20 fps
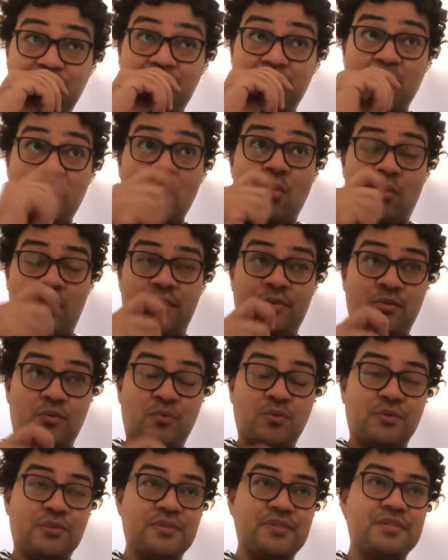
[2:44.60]
One of the
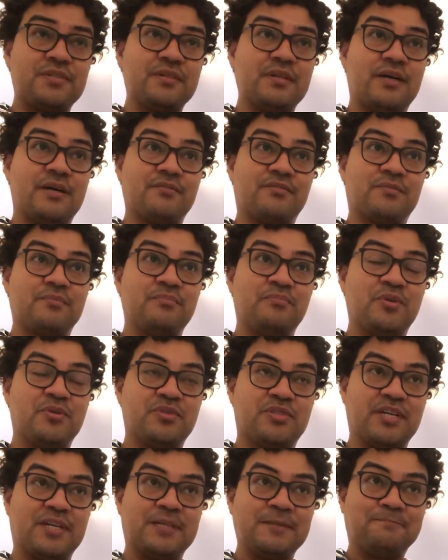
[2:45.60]
rules of
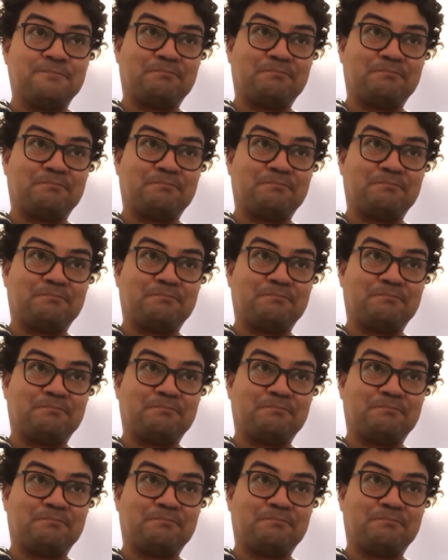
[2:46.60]
music